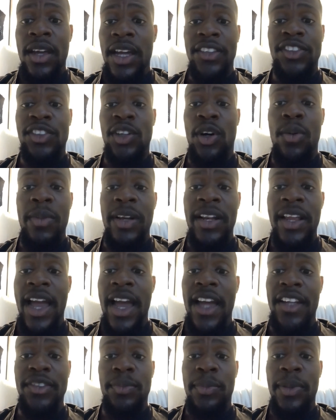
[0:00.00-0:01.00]
in so many
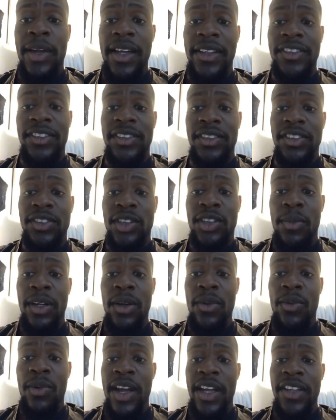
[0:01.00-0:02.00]
aspects and so
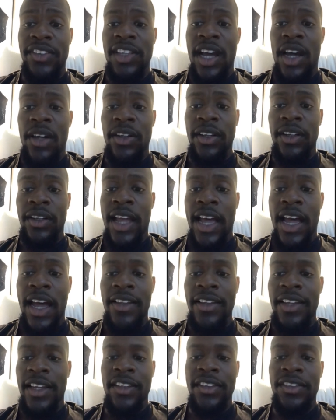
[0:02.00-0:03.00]
many ways down the
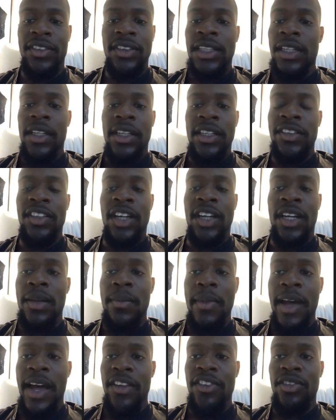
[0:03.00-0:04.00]
line that is
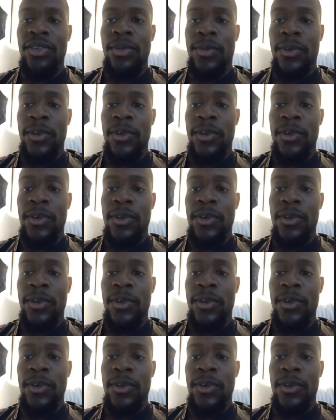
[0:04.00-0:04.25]
unimaginable.